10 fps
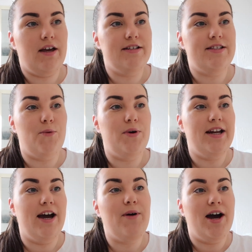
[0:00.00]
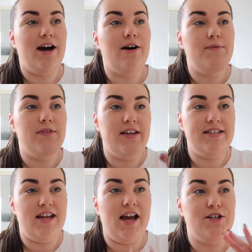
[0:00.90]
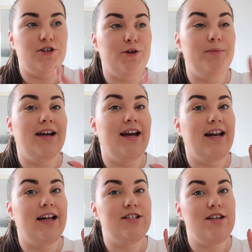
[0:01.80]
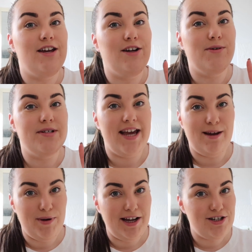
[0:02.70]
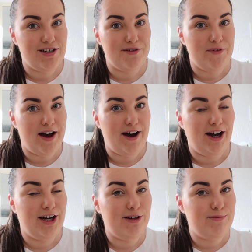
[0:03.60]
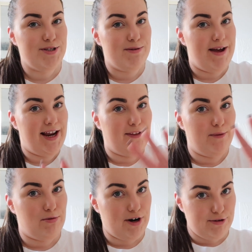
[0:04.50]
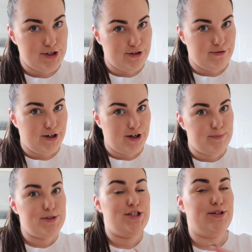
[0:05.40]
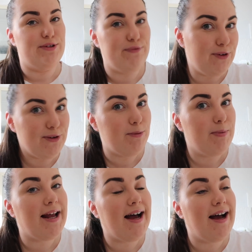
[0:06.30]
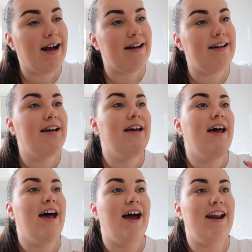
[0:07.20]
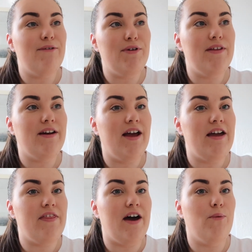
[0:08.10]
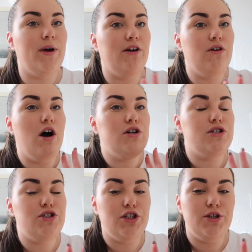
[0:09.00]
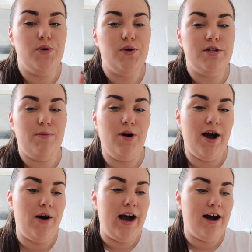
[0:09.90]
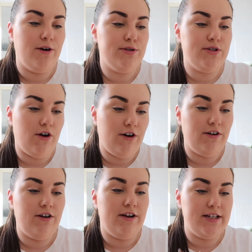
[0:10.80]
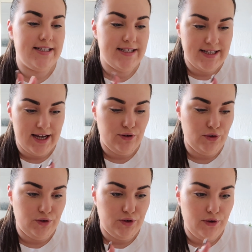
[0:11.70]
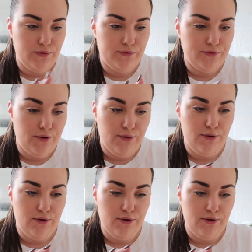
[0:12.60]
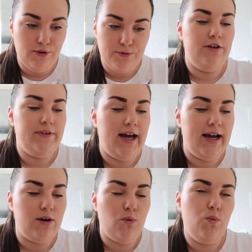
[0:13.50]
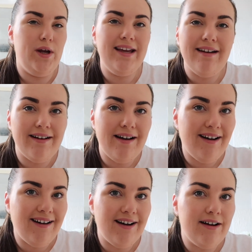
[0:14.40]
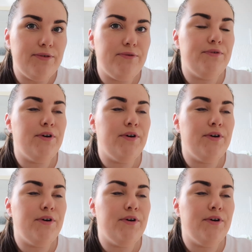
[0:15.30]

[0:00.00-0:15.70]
So we now have the estate agent come in to take pictures of our home, to make the brochure up, to do the floor plan and everything like that. We are not due to put our house on sale for another like week and a half.